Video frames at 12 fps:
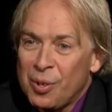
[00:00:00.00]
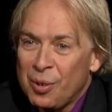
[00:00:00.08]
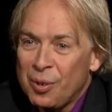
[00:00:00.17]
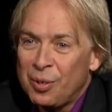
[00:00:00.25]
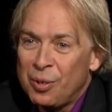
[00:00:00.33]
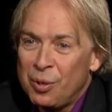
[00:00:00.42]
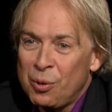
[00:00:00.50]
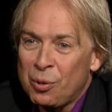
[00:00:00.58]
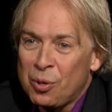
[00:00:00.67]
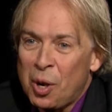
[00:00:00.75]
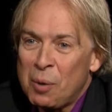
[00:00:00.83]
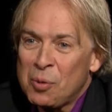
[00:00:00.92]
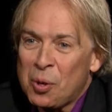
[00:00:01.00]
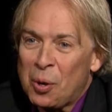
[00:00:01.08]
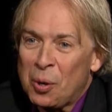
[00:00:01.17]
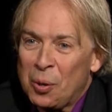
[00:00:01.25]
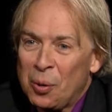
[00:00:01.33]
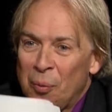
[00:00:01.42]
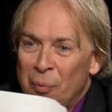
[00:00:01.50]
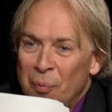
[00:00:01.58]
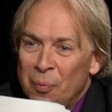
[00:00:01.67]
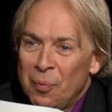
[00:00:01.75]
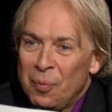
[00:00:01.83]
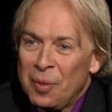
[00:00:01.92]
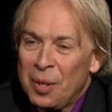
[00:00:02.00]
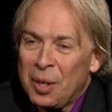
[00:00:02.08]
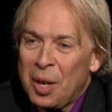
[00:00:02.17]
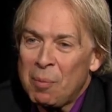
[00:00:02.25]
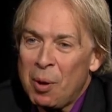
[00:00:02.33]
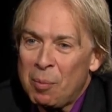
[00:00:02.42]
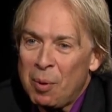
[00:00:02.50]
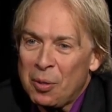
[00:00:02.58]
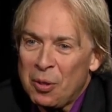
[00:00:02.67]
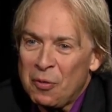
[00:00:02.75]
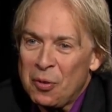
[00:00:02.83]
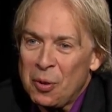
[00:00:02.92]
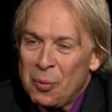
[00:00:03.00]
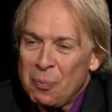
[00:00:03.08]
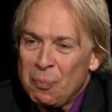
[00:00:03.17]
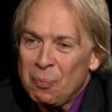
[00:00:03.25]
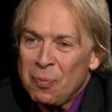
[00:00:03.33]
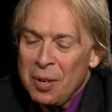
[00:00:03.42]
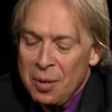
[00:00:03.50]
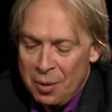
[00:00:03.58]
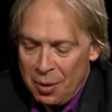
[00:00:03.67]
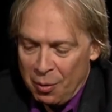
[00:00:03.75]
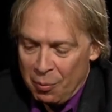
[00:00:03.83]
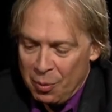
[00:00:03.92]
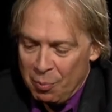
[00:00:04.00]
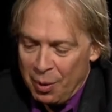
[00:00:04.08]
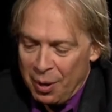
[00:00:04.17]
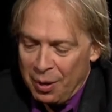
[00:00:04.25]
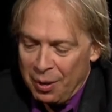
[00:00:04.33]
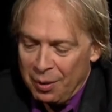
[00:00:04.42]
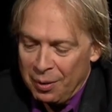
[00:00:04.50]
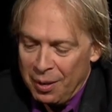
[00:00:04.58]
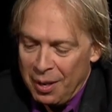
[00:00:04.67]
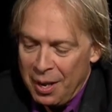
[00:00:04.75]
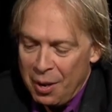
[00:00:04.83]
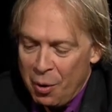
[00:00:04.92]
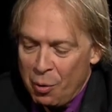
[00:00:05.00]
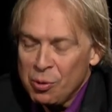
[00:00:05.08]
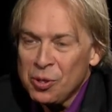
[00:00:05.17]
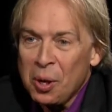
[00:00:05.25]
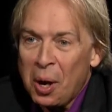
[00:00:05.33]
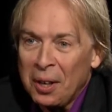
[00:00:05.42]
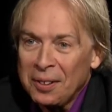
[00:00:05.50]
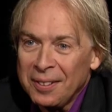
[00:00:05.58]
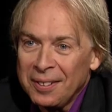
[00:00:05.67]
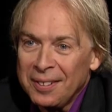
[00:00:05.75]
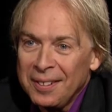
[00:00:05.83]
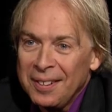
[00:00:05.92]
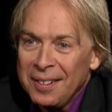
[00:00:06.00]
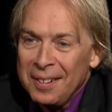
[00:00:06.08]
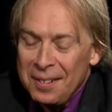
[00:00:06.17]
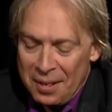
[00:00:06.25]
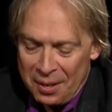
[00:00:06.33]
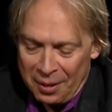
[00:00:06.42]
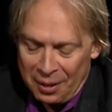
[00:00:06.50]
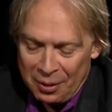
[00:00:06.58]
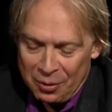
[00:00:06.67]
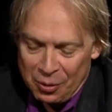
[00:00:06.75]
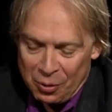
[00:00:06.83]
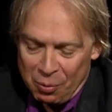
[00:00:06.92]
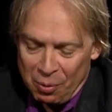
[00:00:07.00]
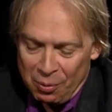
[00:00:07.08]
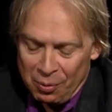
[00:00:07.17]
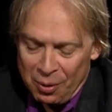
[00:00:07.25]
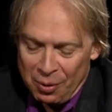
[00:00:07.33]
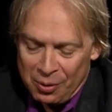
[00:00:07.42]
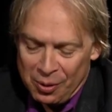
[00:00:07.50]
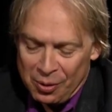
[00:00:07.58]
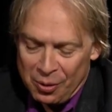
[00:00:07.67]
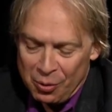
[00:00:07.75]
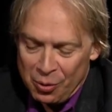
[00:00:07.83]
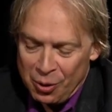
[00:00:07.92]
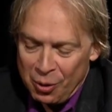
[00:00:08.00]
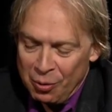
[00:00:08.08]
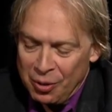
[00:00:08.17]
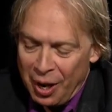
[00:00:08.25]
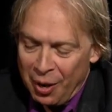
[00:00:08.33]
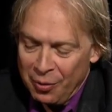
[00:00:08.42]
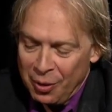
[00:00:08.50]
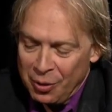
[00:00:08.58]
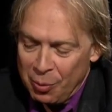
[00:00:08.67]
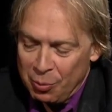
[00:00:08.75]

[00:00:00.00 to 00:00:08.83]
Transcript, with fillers: a, a New York Times article that came out about the film uh, written by uh, A.O. Scott Mm -hmm. And I like this quote here. It says, There's no doubt that the